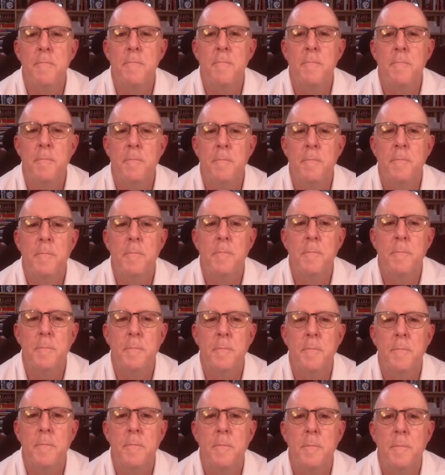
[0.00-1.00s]

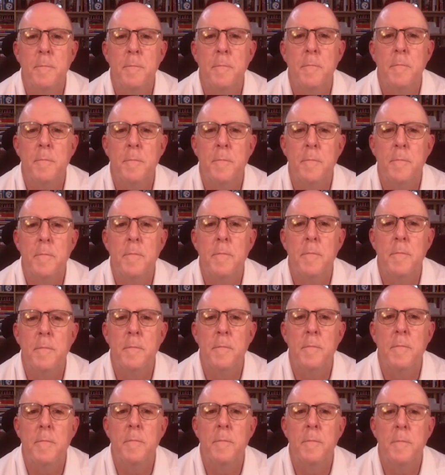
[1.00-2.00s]

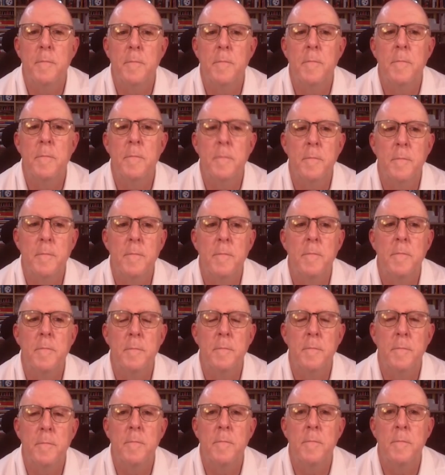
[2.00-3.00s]

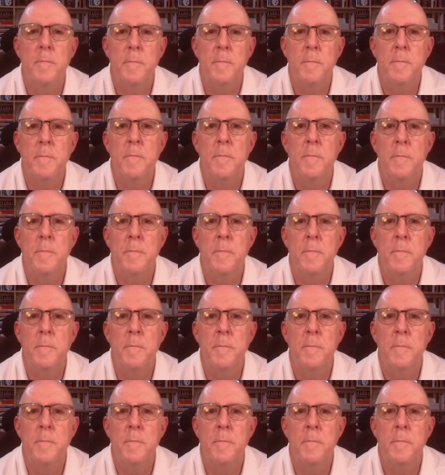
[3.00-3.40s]
No words are spoken by the person on screen.